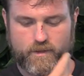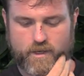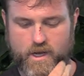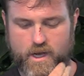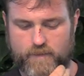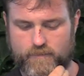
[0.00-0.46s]

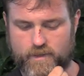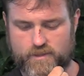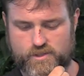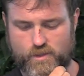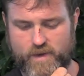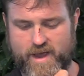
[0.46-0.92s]

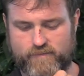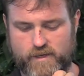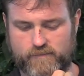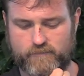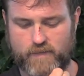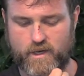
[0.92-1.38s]
So we have
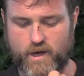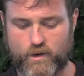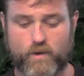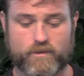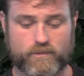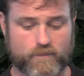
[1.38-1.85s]

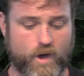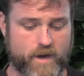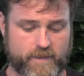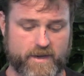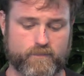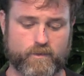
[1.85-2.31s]
our own
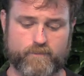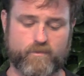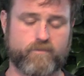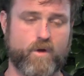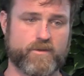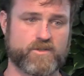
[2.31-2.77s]
automated
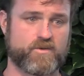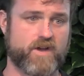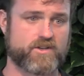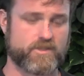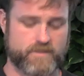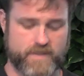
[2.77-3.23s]
performance
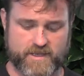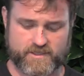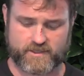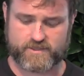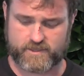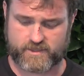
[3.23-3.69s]
regression
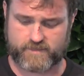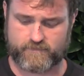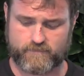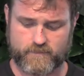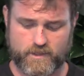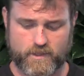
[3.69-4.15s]
testing
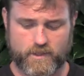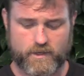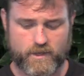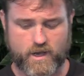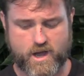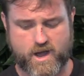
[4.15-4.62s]
system
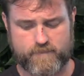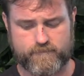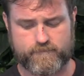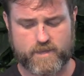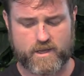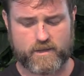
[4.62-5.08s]

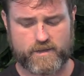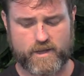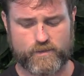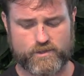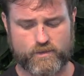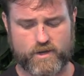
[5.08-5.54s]

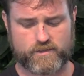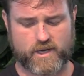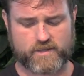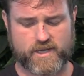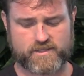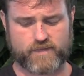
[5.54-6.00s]
that we do our
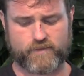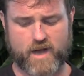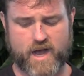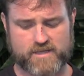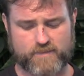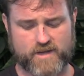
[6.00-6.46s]
testing for
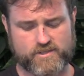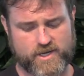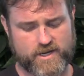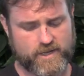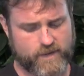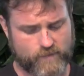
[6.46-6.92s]
HotSpot and
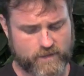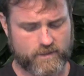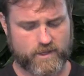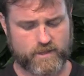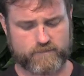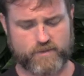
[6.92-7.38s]

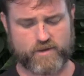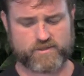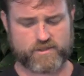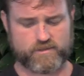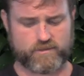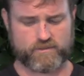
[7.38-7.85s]

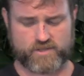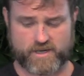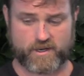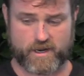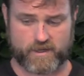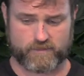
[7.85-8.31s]

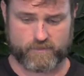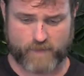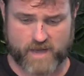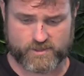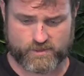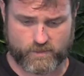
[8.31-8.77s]
JDK
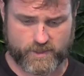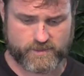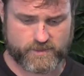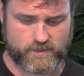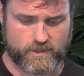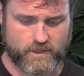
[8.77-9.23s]

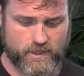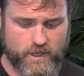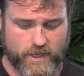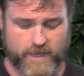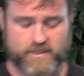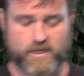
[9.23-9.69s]
repositories.
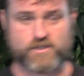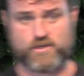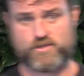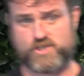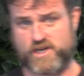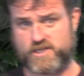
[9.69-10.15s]
It does
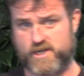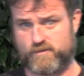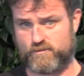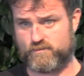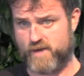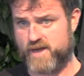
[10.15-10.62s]
use
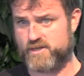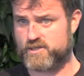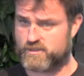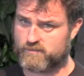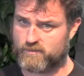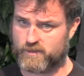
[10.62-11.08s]

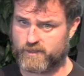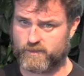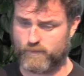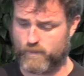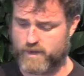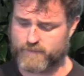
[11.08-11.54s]
JT-Reg.
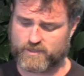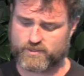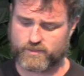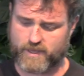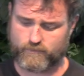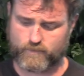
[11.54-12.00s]
Clearly, we want to make
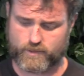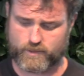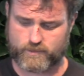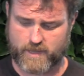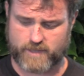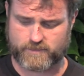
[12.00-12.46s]
sure that
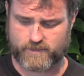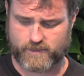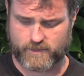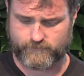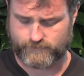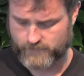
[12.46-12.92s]
we're not
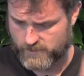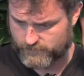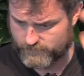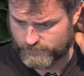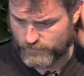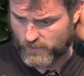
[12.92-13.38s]

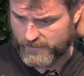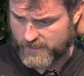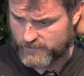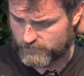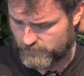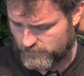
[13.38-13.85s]
blowing
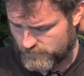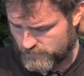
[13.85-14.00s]
out